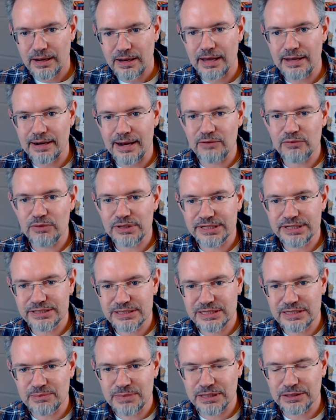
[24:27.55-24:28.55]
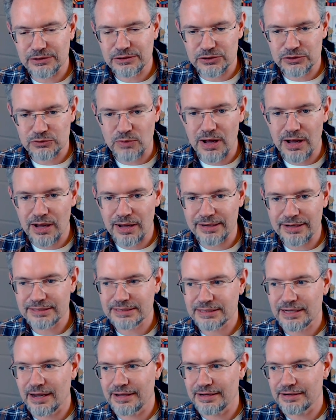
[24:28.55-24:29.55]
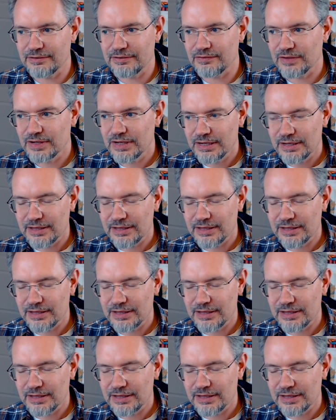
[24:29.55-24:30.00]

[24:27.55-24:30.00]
And I really see Miller-Dwan as kind of